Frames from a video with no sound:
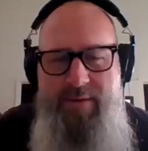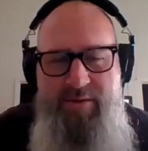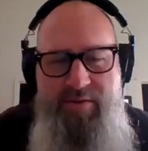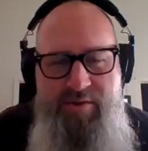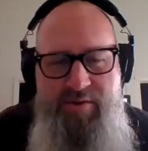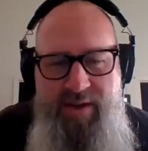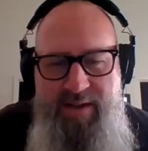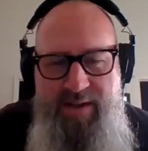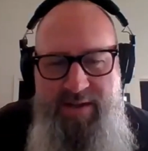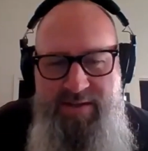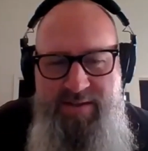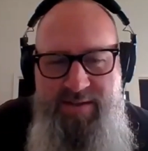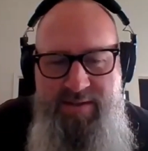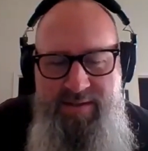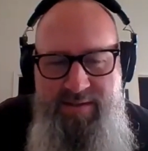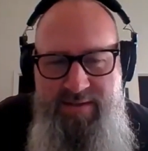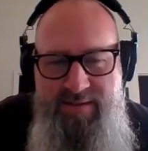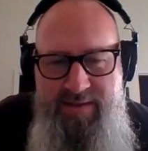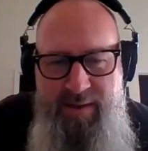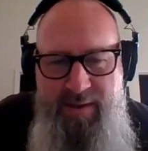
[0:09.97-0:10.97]
Jason
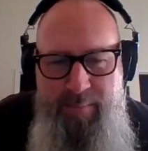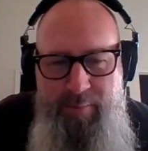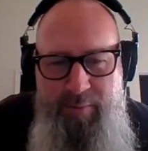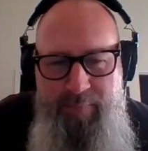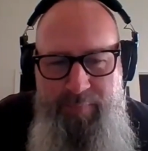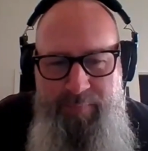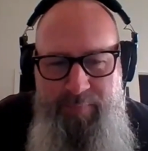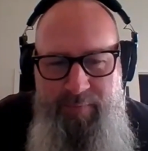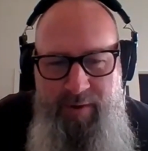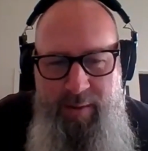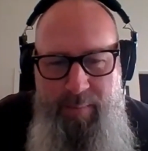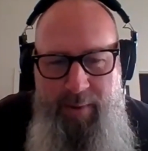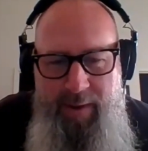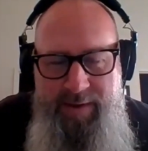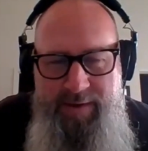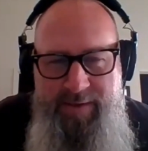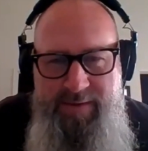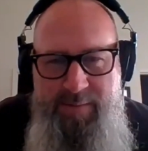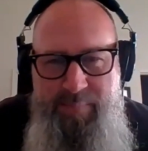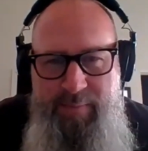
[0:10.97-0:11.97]
Dezember from
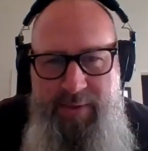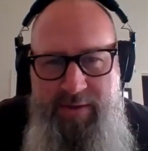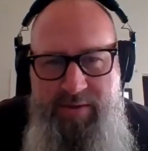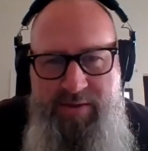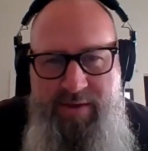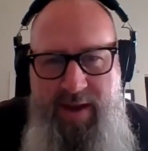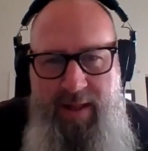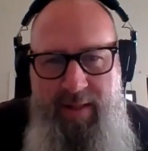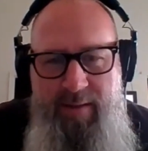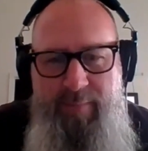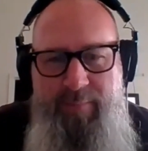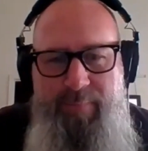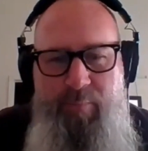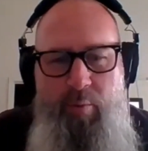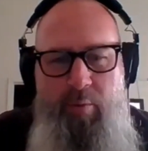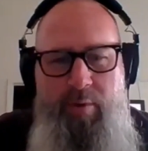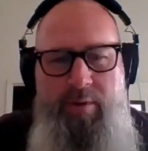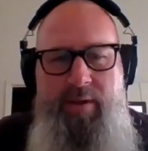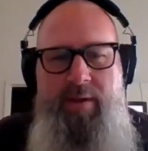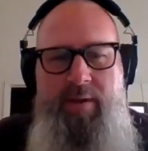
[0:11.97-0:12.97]
Huntington Beach,
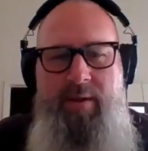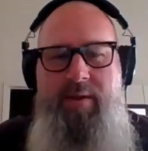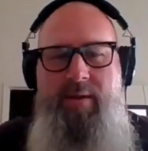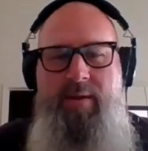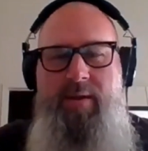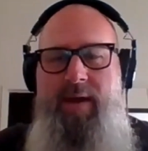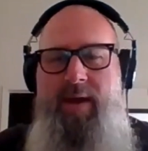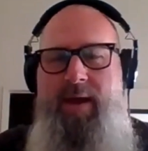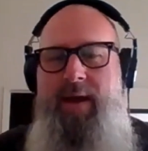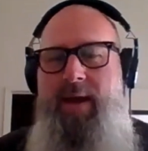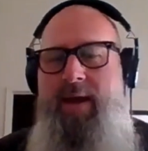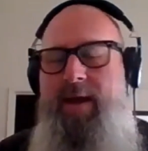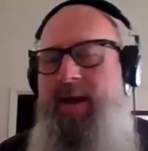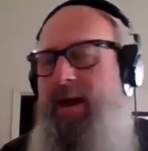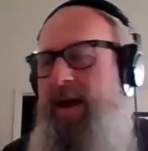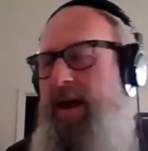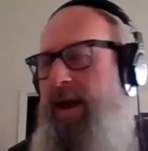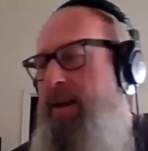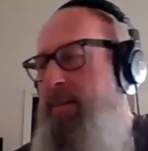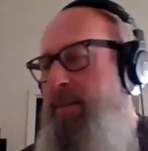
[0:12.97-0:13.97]
California.
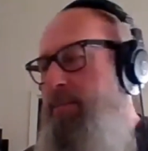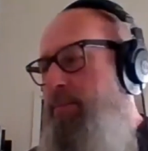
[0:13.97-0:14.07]
I'm